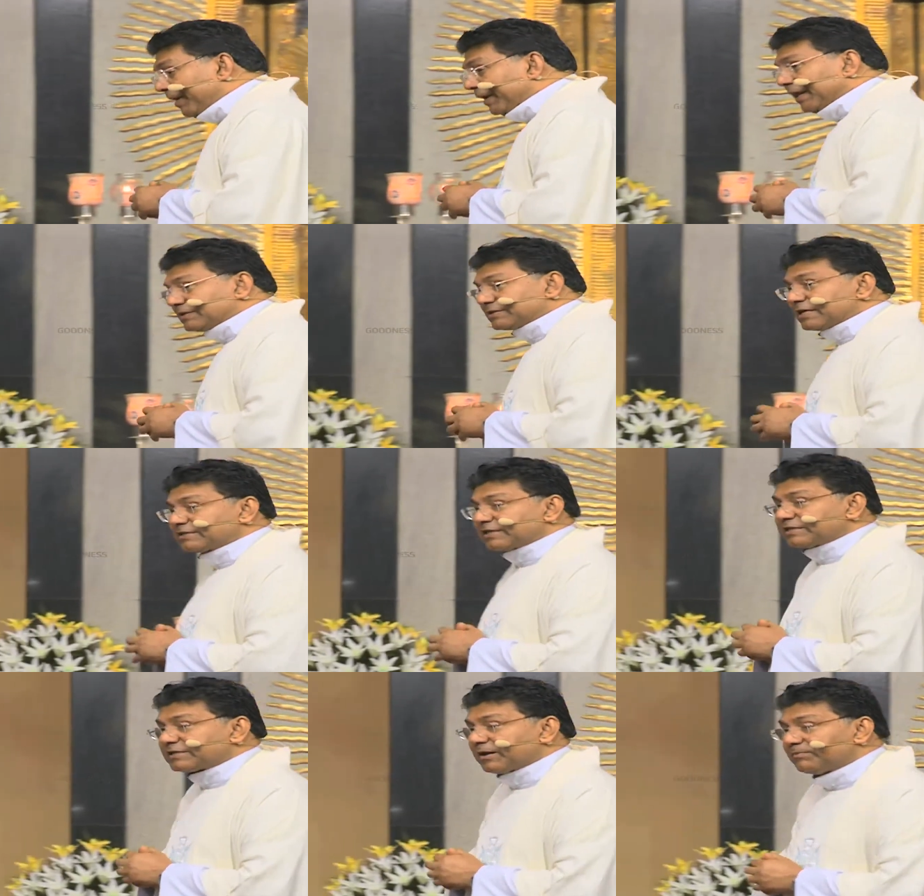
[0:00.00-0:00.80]
my dear
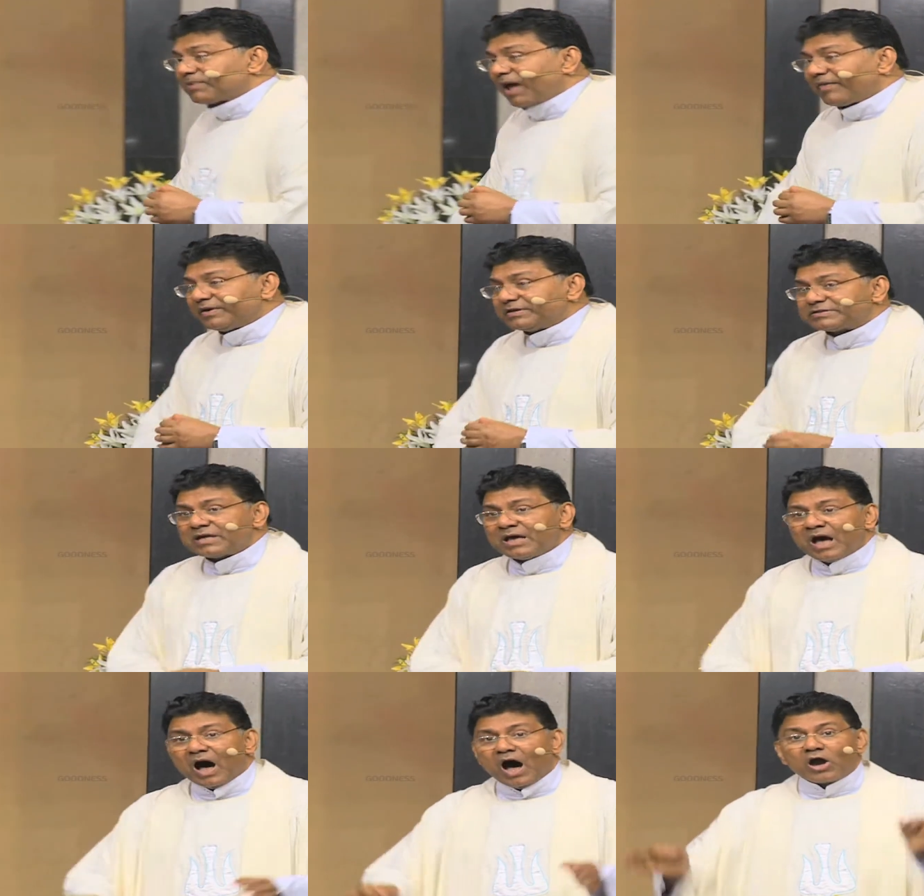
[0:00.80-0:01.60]
sisters and brothers,
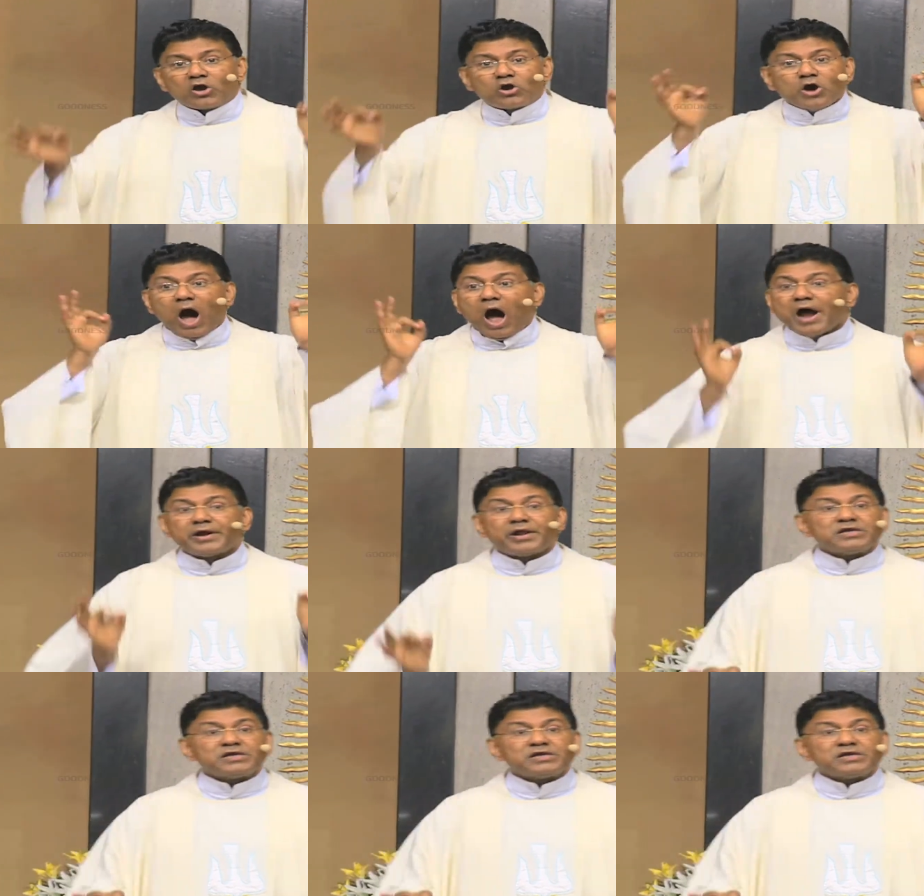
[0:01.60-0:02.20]
our God